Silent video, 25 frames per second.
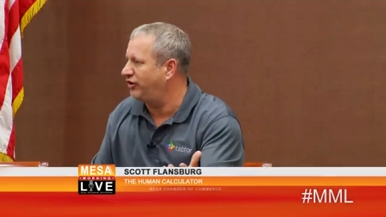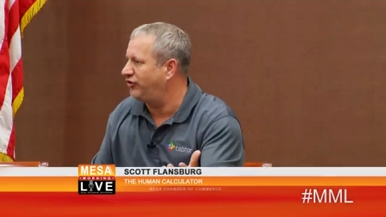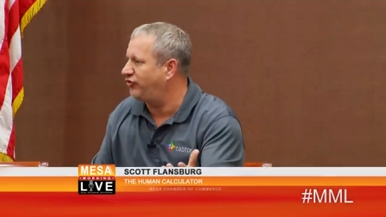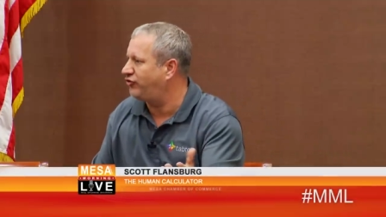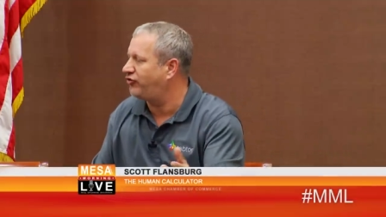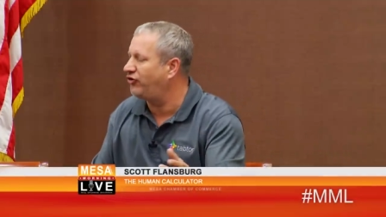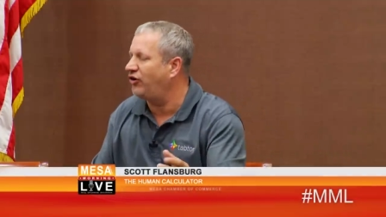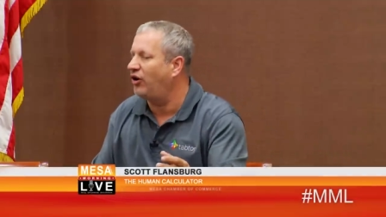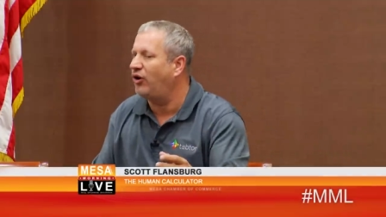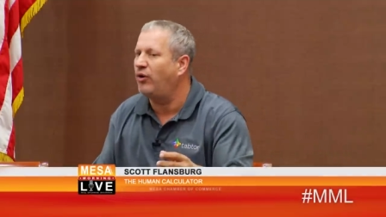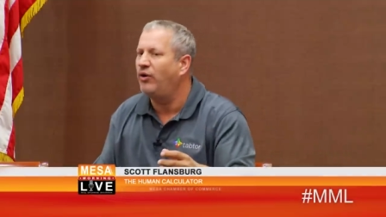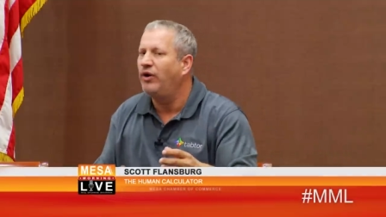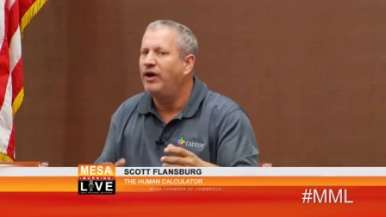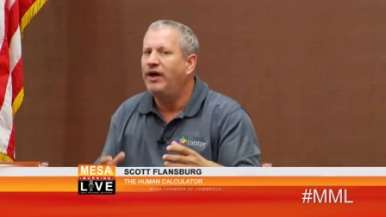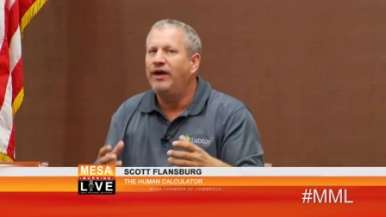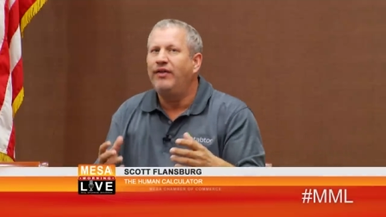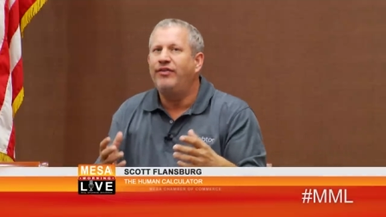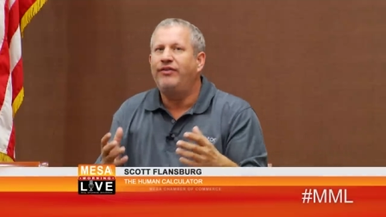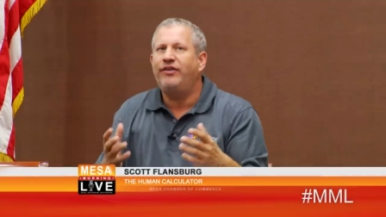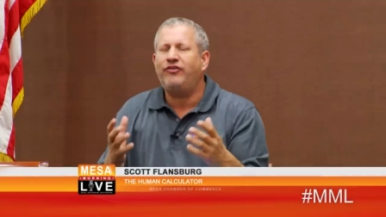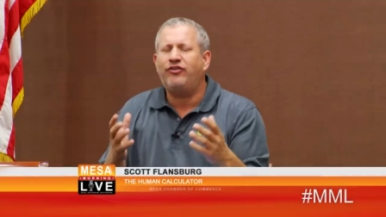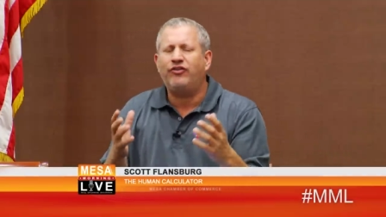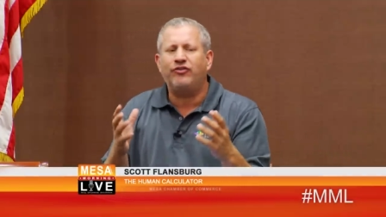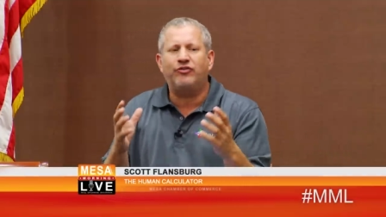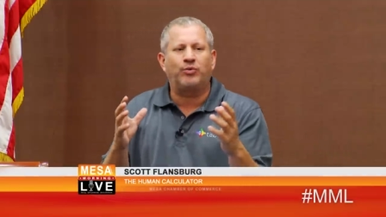So
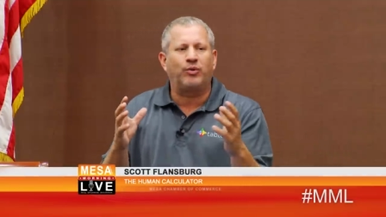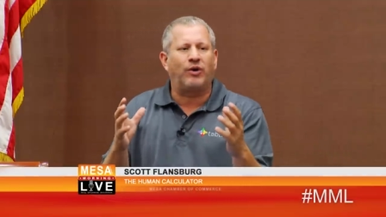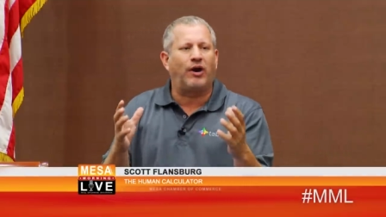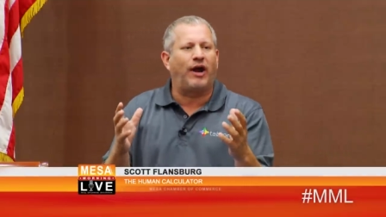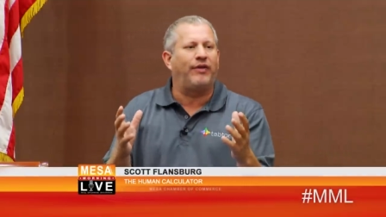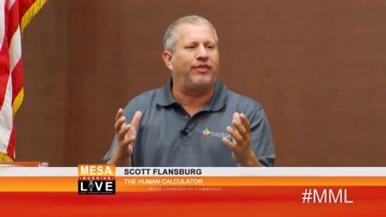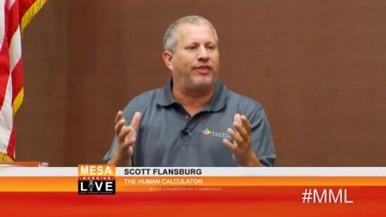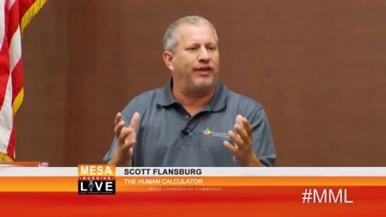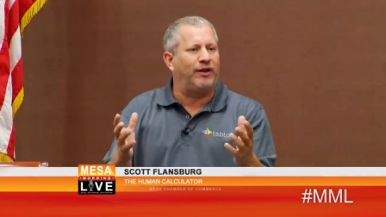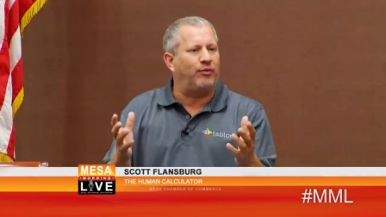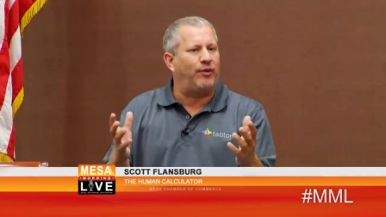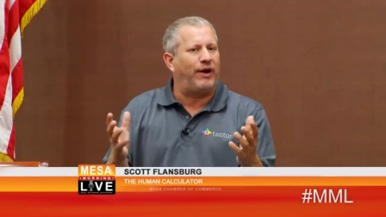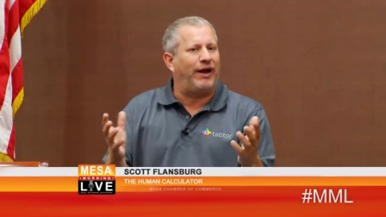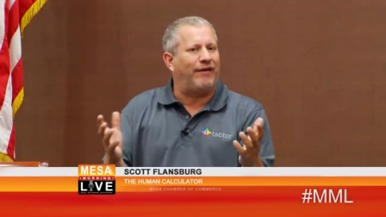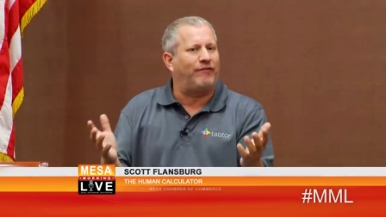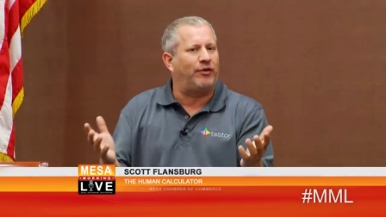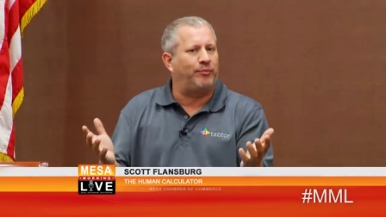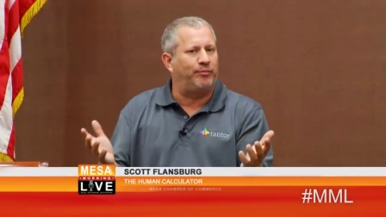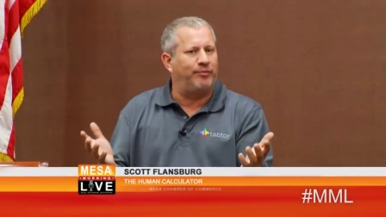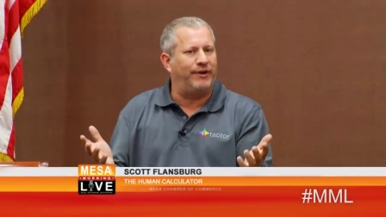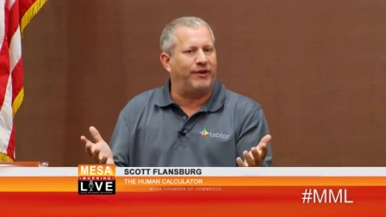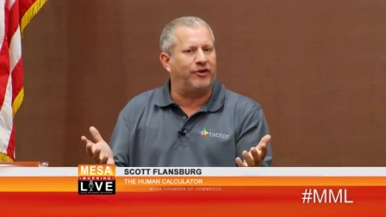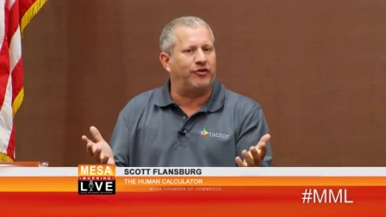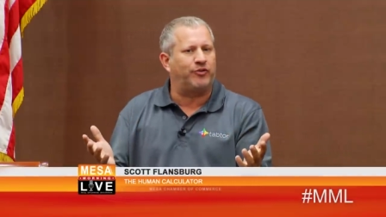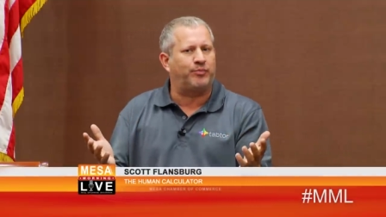this is where I think we have our
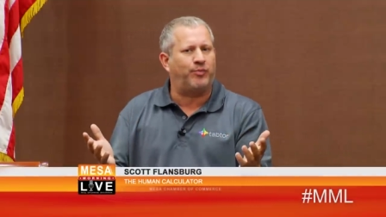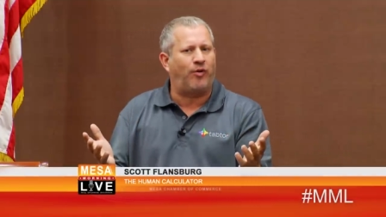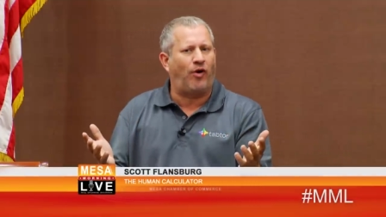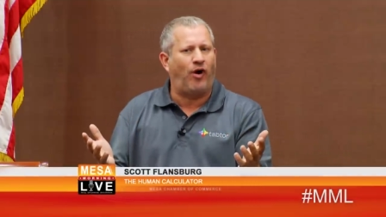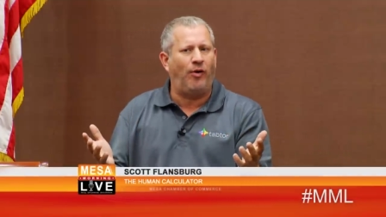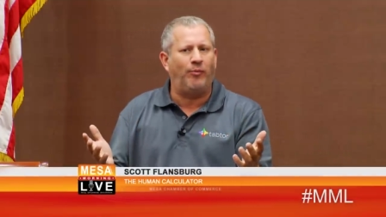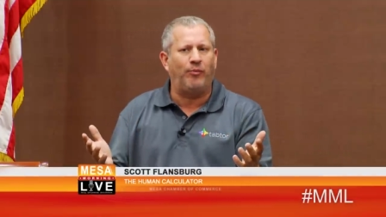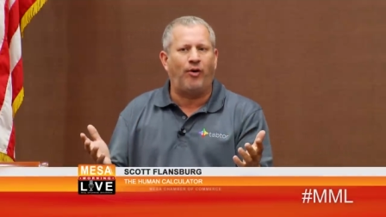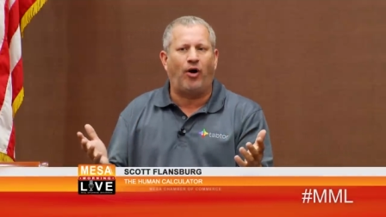biggest problem.